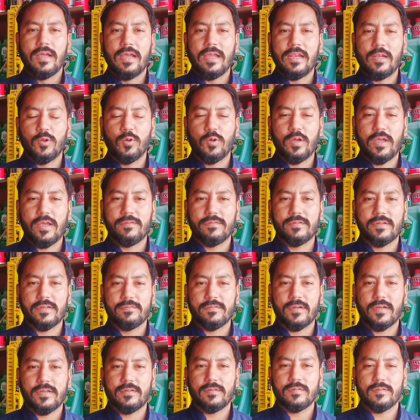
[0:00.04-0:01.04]
Hello
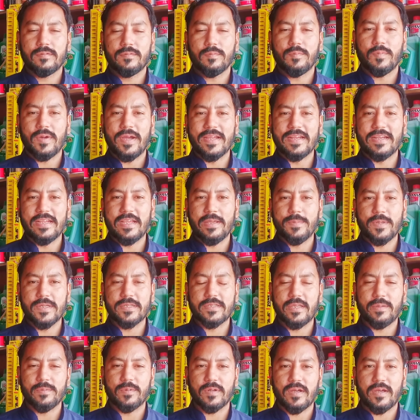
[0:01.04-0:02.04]
everyone, my name
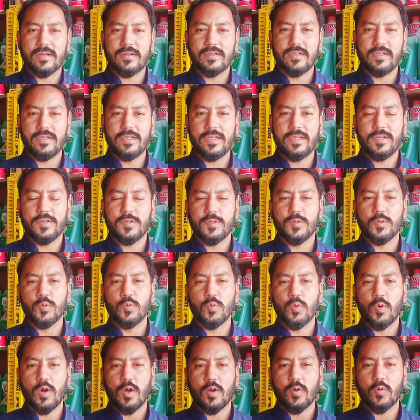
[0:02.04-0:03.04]
is Imran Ali.
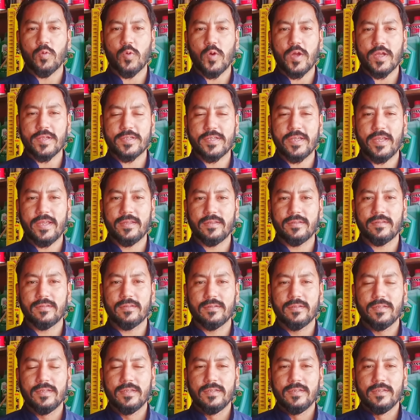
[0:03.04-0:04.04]
You are watching
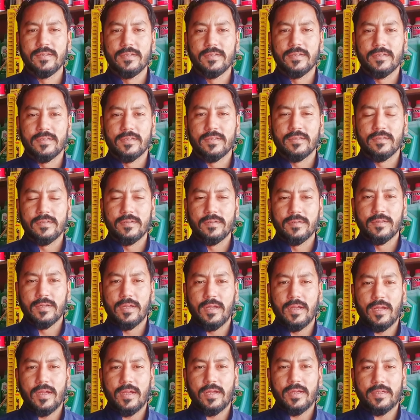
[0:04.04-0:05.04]

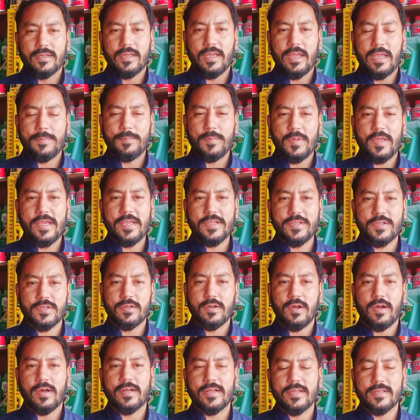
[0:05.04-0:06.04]

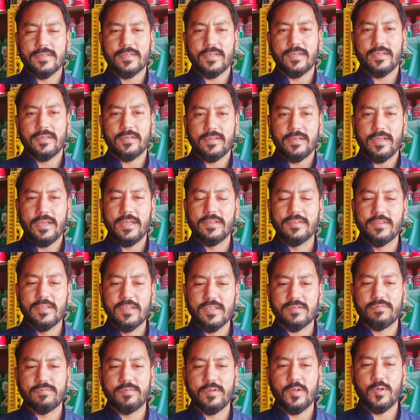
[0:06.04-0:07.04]
MAH Car AC. In
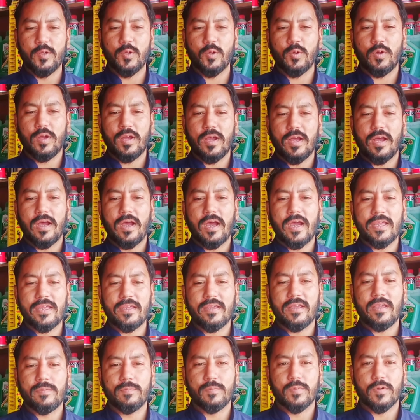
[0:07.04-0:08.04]
this video, I
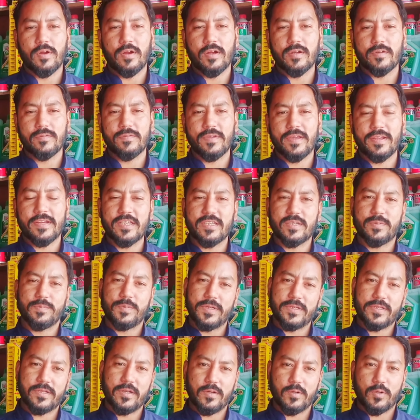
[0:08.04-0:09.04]
have brought very
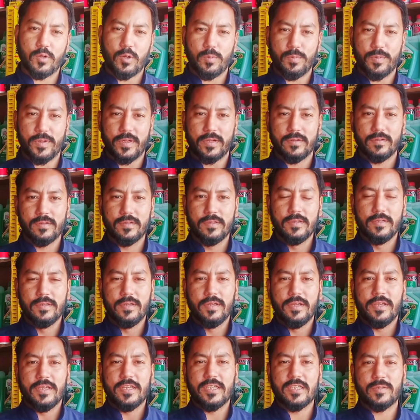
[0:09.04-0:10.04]
special topic.
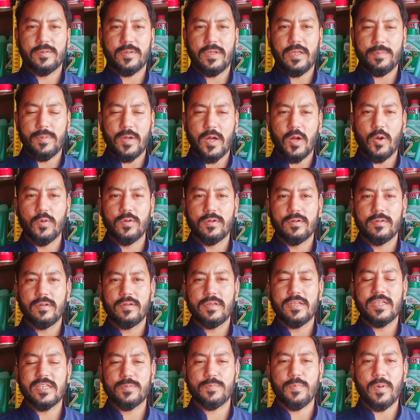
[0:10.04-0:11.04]
It's about
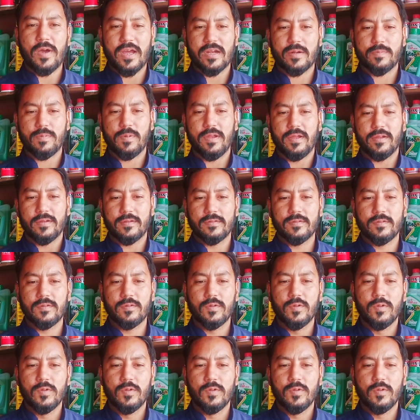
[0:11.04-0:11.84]
spark plug.